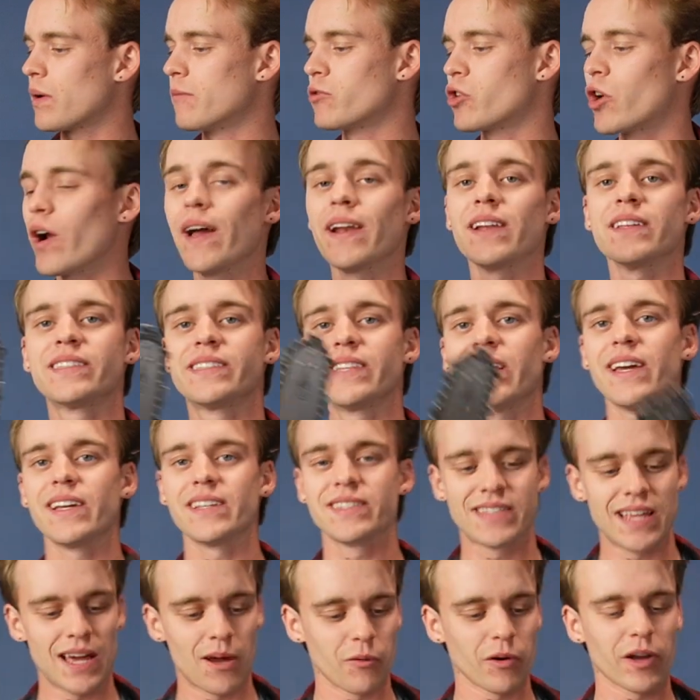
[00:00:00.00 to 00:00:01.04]
I'm trying to say is
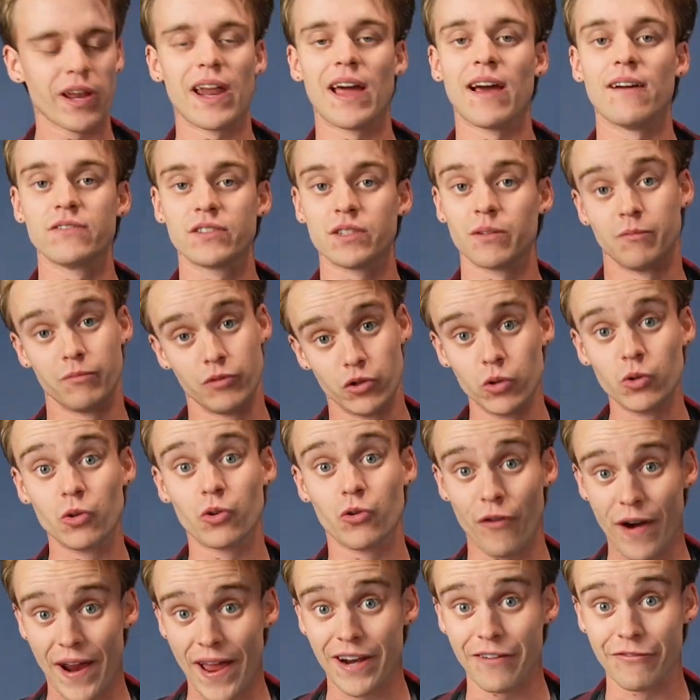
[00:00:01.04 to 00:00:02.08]
that we're gonna have some new
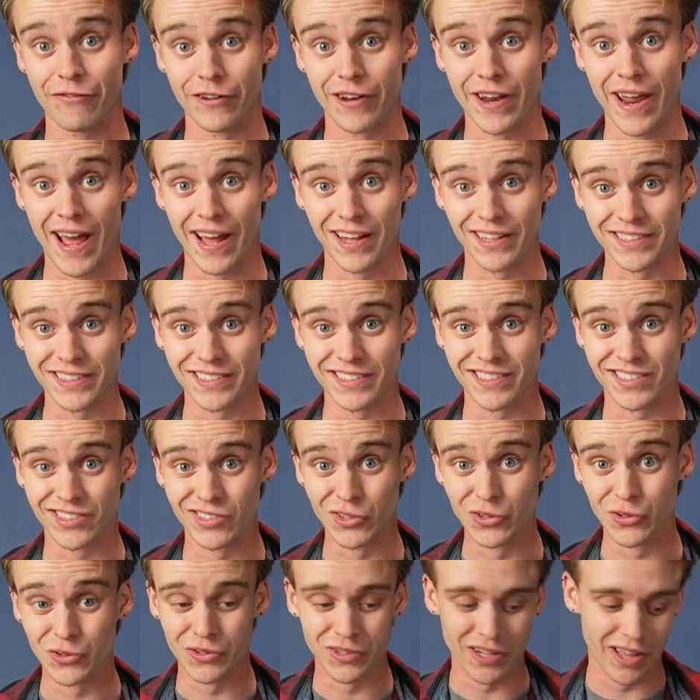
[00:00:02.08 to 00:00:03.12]
grand finales
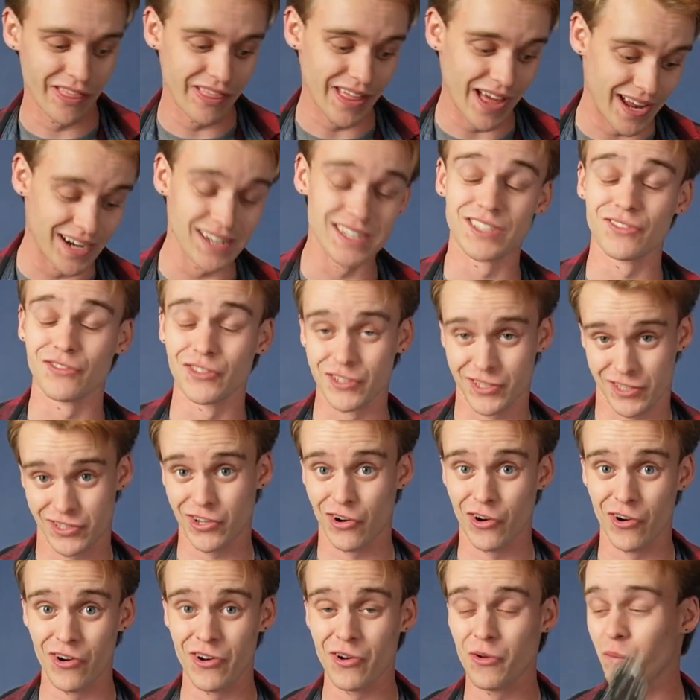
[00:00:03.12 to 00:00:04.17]
soon. That is for
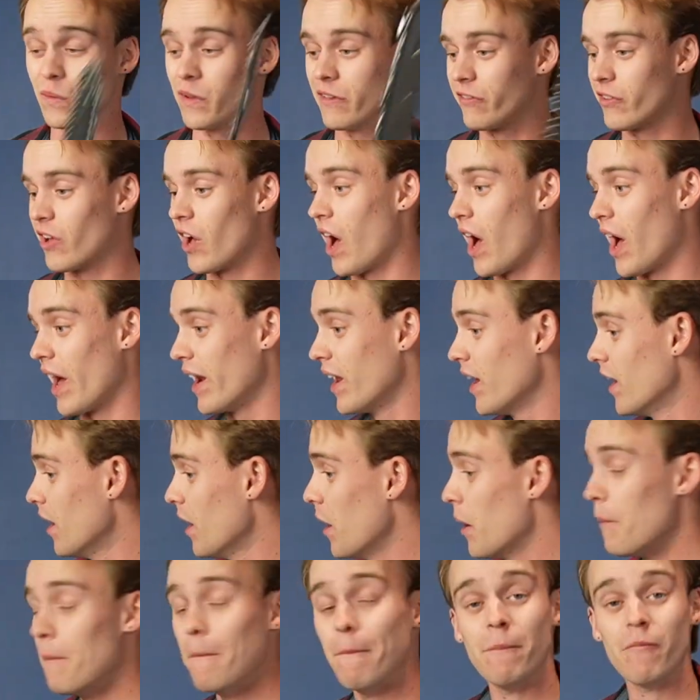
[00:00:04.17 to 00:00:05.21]
certain. We've got
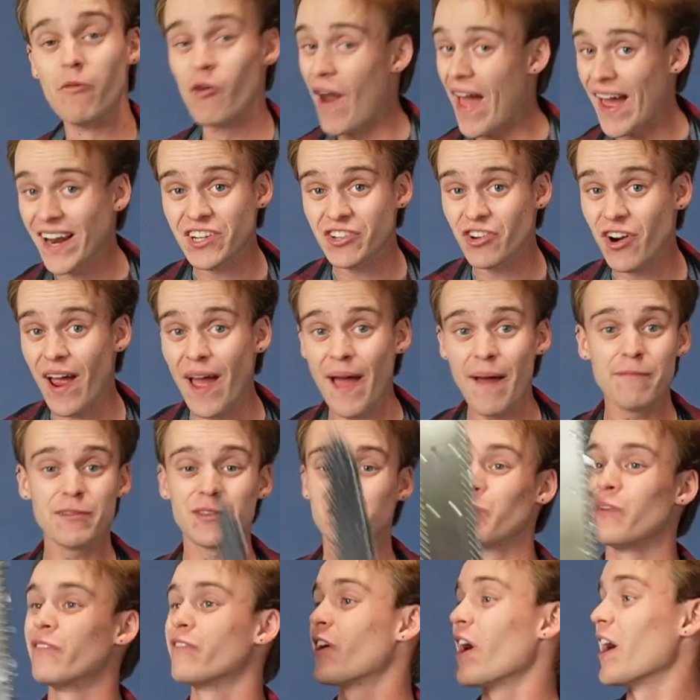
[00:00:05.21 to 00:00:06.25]
rat traps,
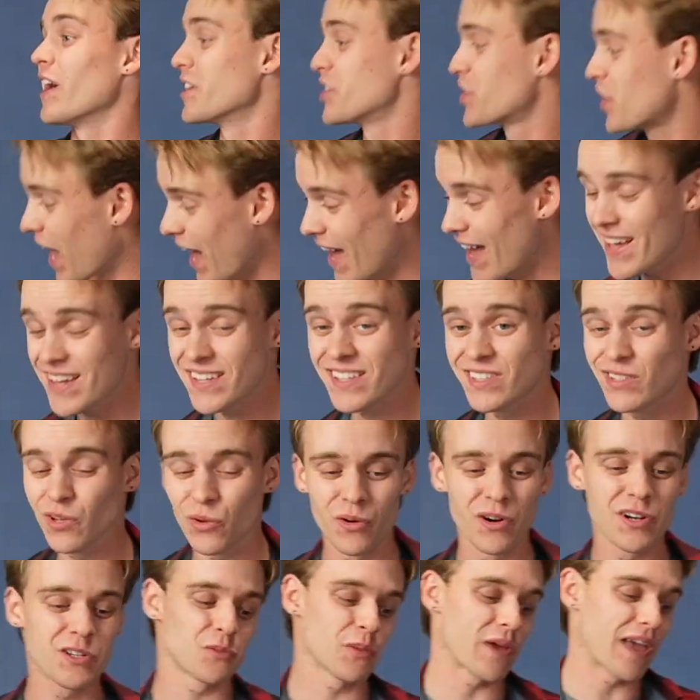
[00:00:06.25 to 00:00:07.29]
we've got chain
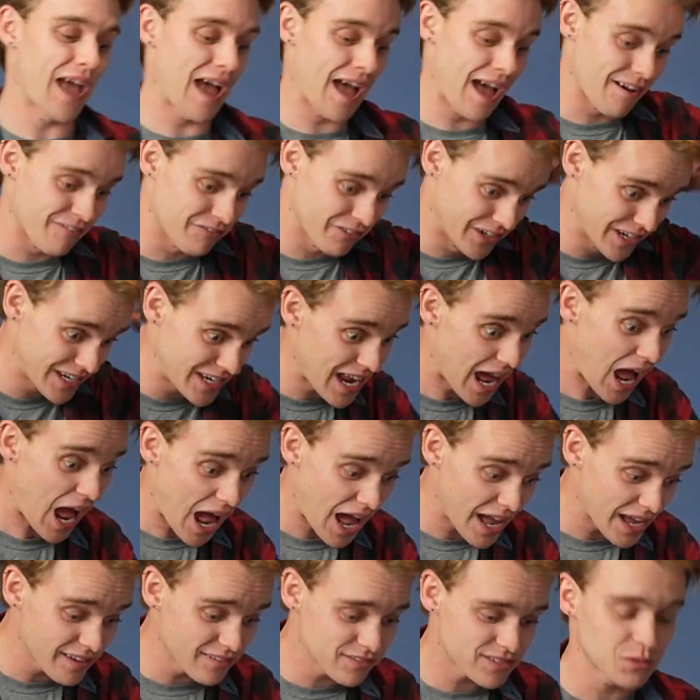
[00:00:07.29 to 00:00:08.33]
swords, we have
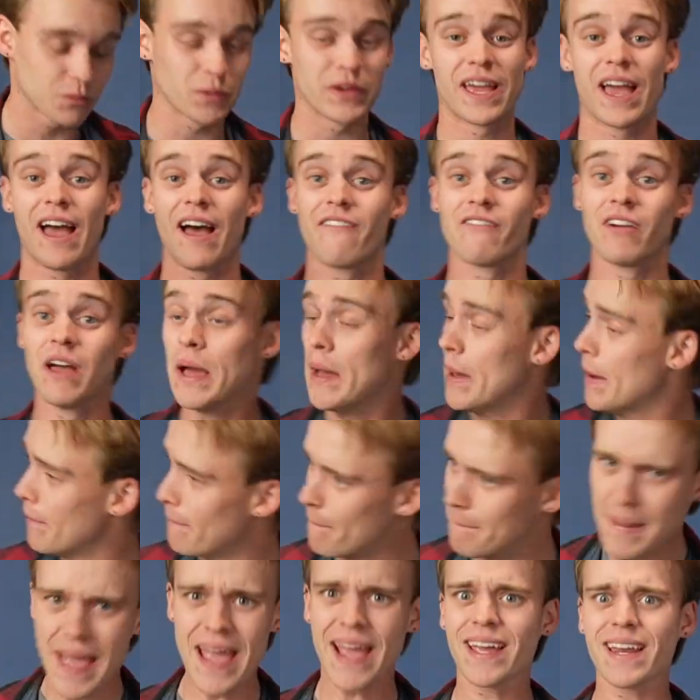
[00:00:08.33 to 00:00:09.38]
knives, we have
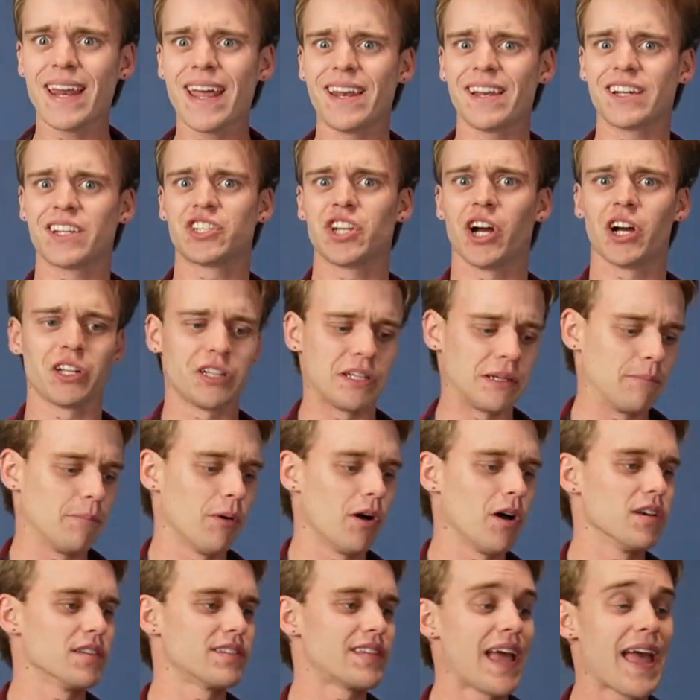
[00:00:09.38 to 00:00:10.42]
magnetic juggling
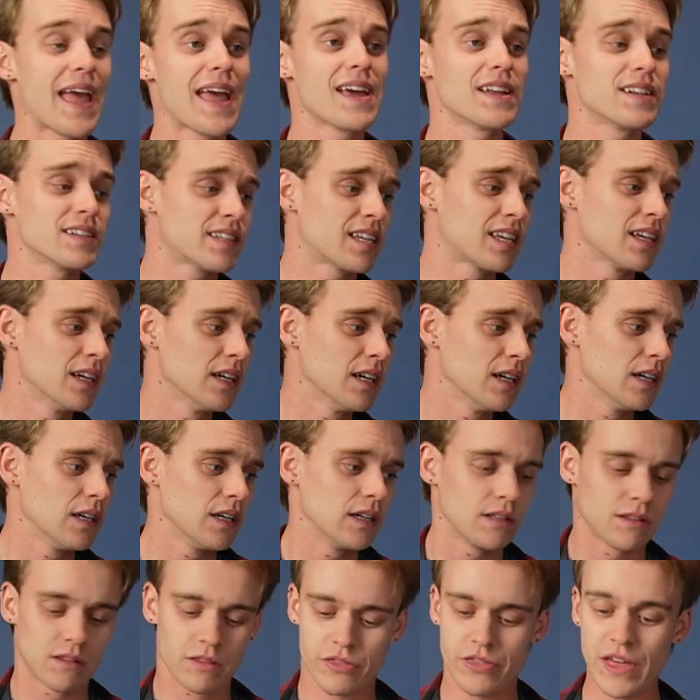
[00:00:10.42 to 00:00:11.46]
balls, and
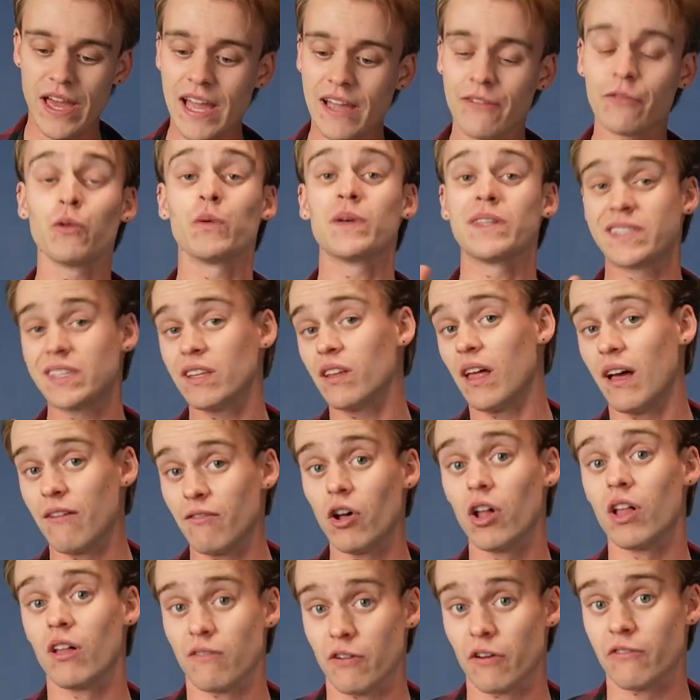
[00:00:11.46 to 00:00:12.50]
thankfully we still have
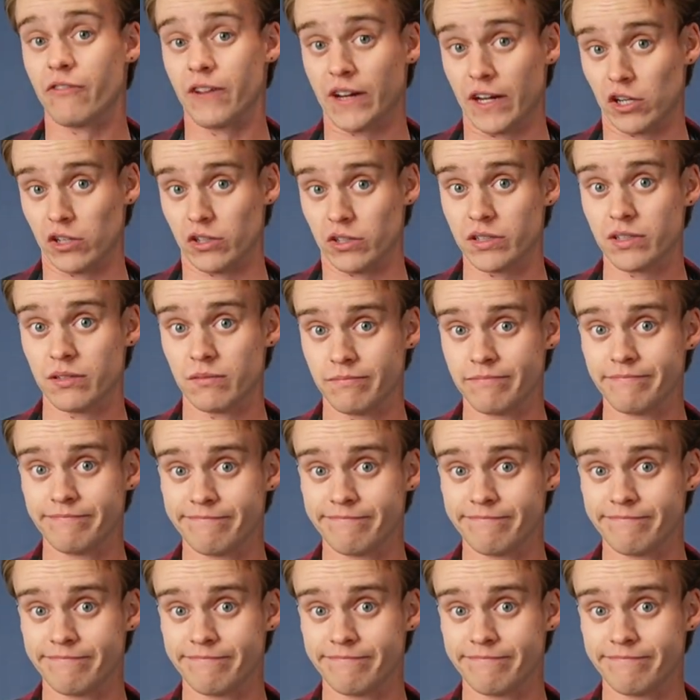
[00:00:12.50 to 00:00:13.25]
all of our fingers.